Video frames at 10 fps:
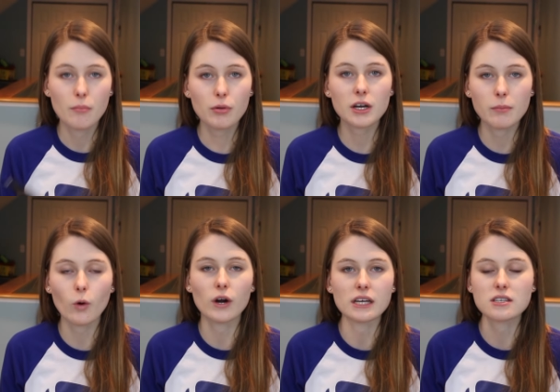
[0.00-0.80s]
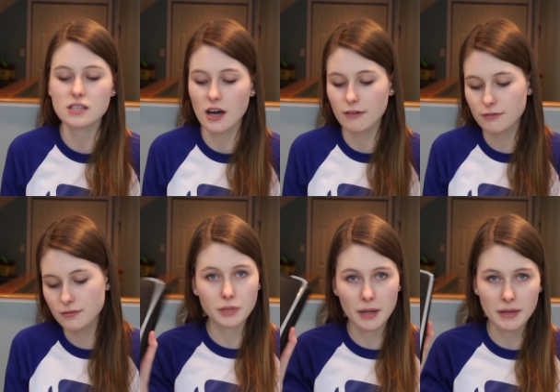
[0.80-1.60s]
Pretty boring stuff,
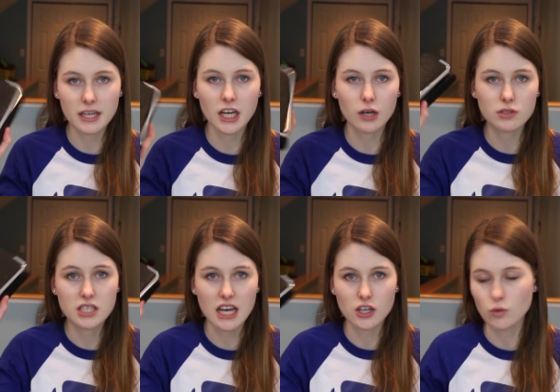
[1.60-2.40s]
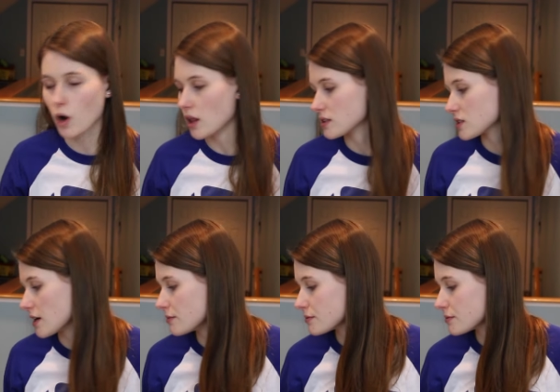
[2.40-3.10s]
but I mean, you know, standard wallet stuff.